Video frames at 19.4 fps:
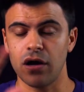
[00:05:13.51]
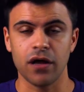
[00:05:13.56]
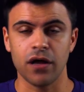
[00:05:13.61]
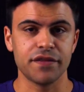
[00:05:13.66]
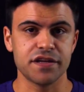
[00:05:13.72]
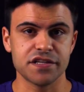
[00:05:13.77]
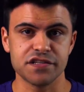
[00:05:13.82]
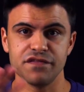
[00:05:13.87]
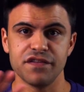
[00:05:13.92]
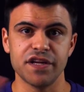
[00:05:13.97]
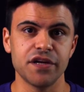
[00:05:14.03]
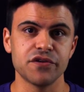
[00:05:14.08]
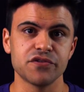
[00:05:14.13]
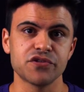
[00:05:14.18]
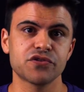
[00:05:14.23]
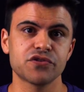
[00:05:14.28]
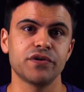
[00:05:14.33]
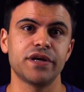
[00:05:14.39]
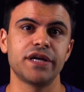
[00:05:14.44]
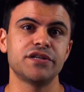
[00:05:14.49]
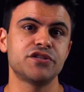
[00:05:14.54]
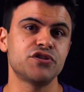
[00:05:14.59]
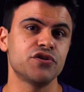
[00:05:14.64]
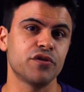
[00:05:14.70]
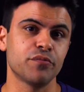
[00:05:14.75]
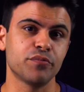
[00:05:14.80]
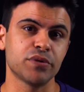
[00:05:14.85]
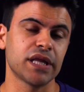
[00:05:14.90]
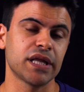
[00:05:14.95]
on this video screen to
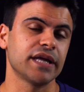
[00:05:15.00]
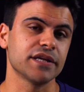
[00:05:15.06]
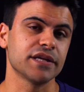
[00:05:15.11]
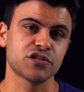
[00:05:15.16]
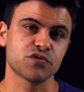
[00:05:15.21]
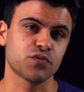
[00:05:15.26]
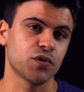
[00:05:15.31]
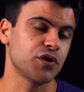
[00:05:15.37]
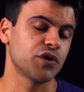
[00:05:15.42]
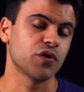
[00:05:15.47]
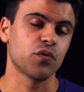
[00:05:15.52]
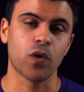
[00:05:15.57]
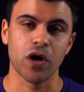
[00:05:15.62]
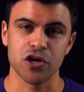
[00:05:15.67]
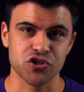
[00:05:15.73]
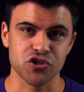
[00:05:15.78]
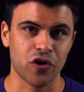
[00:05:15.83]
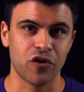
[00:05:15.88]
the playlist where you can watch